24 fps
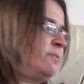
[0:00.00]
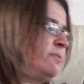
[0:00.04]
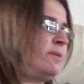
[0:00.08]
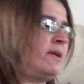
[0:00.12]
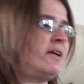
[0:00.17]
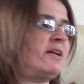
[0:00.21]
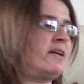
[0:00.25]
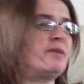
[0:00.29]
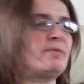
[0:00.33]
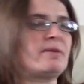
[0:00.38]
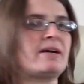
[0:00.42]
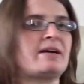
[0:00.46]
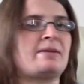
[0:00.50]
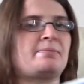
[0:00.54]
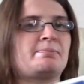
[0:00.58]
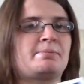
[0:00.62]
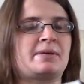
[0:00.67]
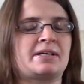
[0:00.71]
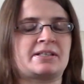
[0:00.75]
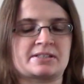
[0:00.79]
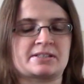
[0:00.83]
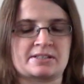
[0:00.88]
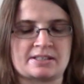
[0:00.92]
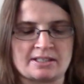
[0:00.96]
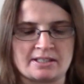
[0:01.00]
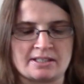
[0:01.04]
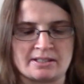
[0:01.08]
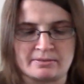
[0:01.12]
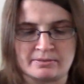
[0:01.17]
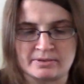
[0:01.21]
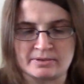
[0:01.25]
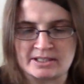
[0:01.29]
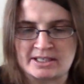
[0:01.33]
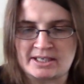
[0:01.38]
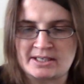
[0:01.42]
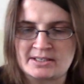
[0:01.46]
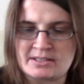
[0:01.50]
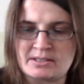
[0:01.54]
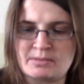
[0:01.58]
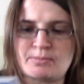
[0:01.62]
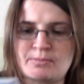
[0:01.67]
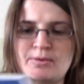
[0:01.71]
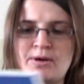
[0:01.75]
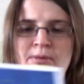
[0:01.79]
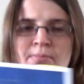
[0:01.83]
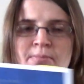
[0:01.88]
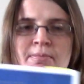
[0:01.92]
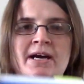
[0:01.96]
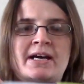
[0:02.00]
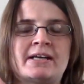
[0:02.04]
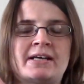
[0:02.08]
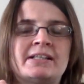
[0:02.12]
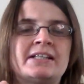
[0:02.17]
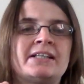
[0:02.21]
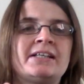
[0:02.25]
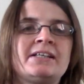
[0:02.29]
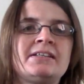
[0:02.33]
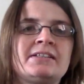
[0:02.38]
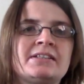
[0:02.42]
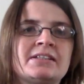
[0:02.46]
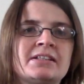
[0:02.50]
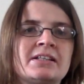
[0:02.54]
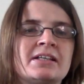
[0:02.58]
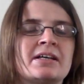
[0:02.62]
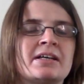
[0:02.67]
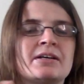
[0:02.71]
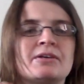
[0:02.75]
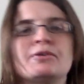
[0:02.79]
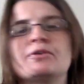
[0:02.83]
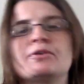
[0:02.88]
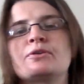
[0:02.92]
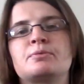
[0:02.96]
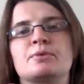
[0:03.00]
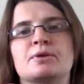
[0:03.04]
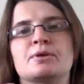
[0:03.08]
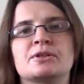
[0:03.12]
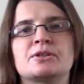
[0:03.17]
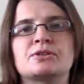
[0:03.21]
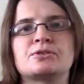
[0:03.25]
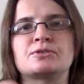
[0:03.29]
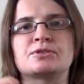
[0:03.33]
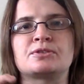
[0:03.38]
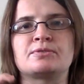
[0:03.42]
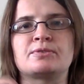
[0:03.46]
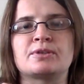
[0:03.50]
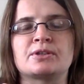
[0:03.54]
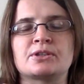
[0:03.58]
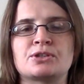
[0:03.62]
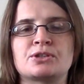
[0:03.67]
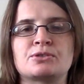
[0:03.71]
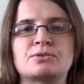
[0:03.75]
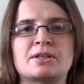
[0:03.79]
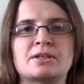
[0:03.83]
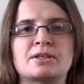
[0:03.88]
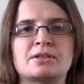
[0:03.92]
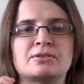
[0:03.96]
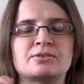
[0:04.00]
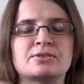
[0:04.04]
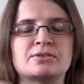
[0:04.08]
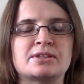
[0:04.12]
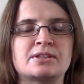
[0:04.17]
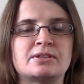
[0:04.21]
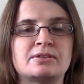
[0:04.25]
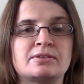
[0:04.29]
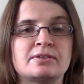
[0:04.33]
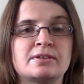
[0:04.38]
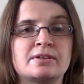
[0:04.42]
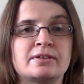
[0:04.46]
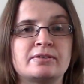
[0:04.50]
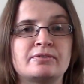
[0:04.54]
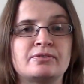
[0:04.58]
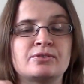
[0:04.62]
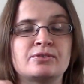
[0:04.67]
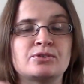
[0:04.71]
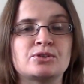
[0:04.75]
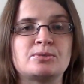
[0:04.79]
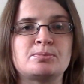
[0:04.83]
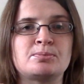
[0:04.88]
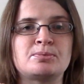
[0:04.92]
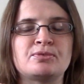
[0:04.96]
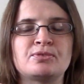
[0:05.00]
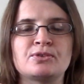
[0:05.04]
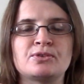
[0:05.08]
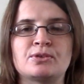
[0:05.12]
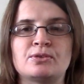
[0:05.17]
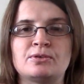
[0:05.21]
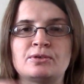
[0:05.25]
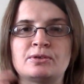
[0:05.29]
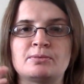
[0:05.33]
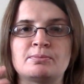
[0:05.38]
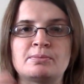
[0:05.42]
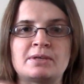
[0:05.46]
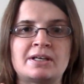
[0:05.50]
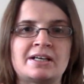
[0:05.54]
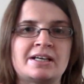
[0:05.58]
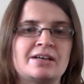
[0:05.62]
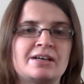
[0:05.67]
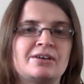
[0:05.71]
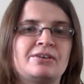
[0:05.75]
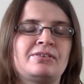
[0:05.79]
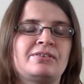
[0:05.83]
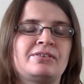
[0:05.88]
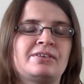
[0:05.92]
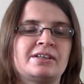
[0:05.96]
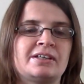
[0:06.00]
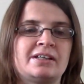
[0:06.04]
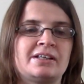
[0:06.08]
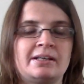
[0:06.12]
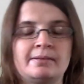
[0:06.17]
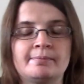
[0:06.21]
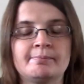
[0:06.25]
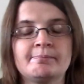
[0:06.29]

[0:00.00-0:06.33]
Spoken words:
by Lorraine Pascal, Eating Well Made Easy, another one that's sort of on the trend of superfood and being healthy.